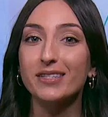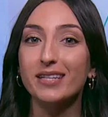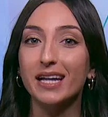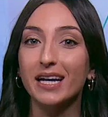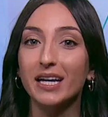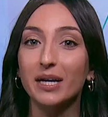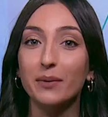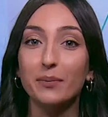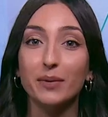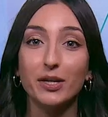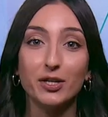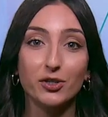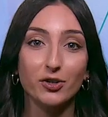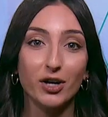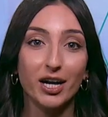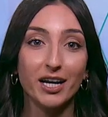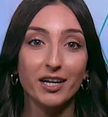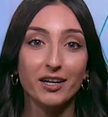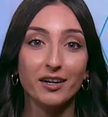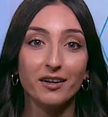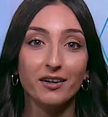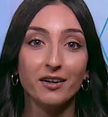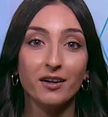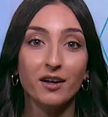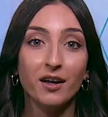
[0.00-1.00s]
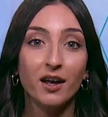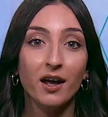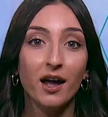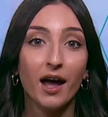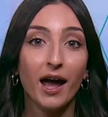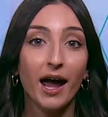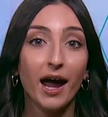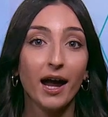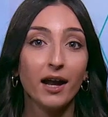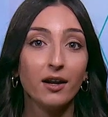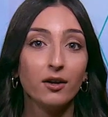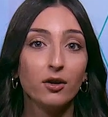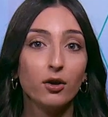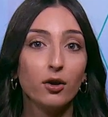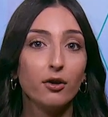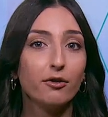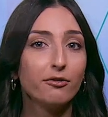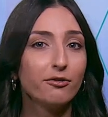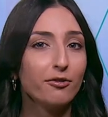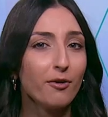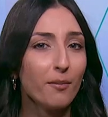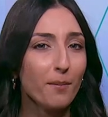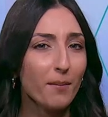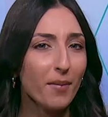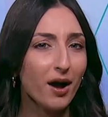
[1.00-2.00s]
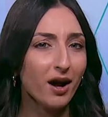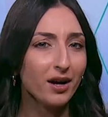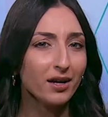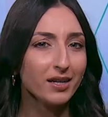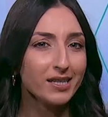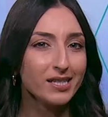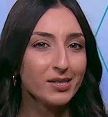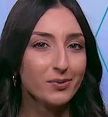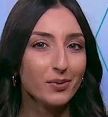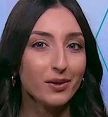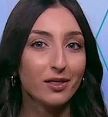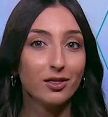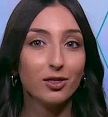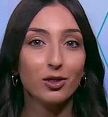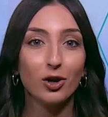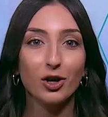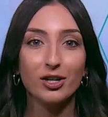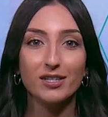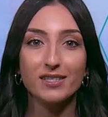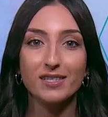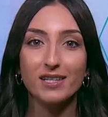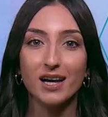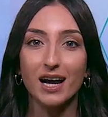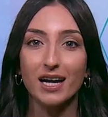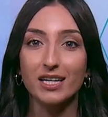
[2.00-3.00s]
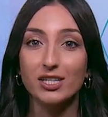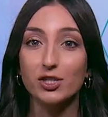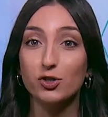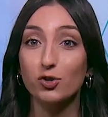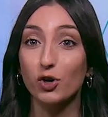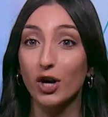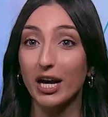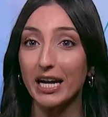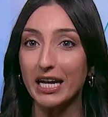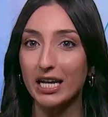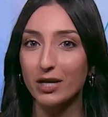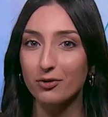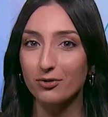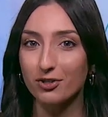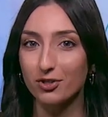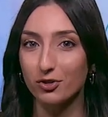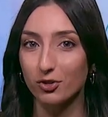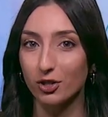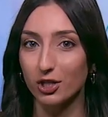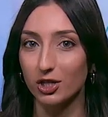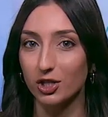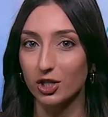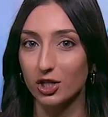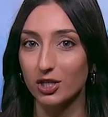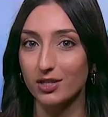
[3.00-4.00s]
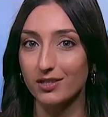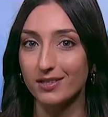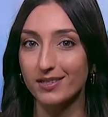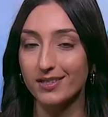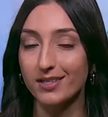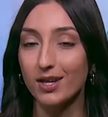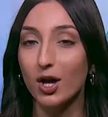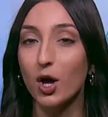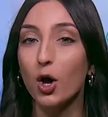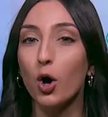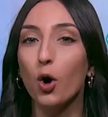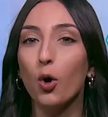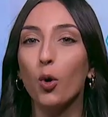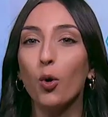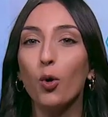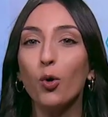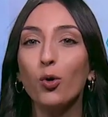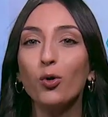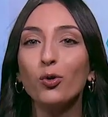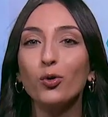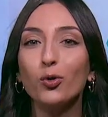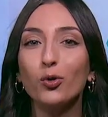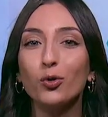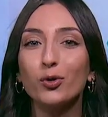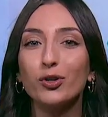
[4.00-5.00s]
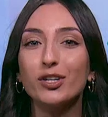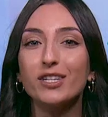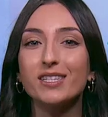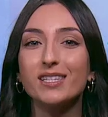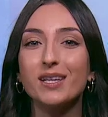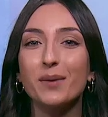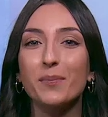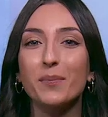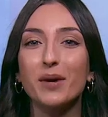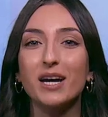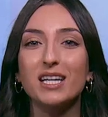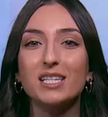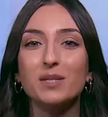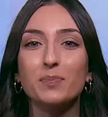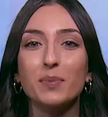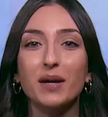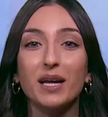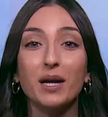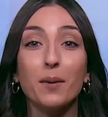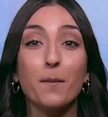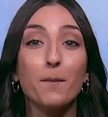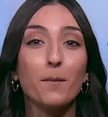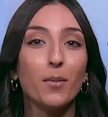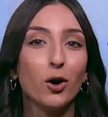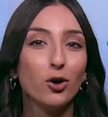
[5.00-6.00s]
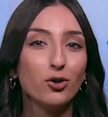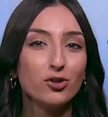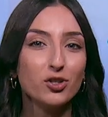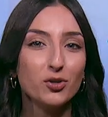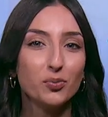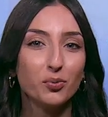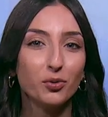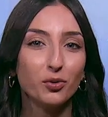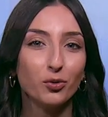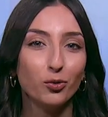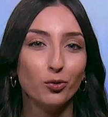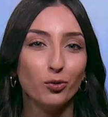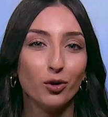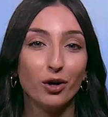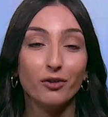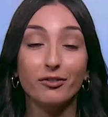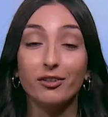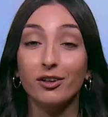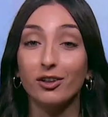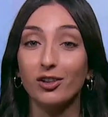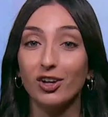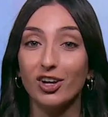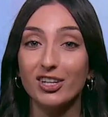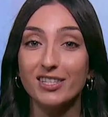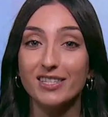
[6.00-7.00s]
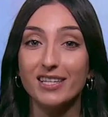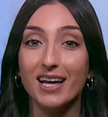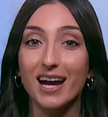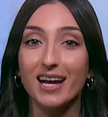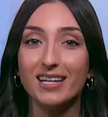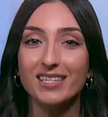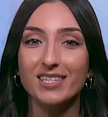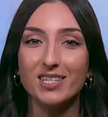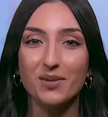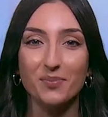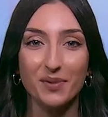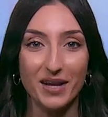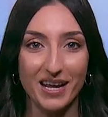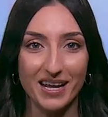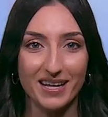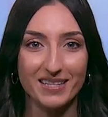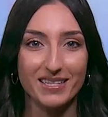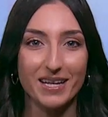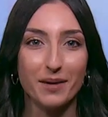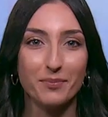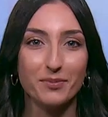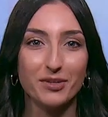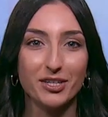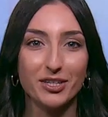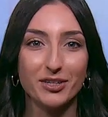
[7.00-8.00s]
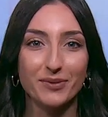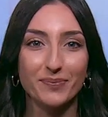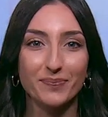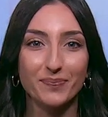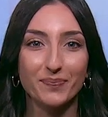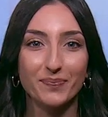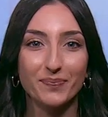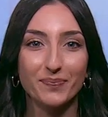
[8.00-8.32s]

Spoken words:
that can be traded, and for markets with lot size trading restrictions, all orders must be a multiple of the lot size to be accepted.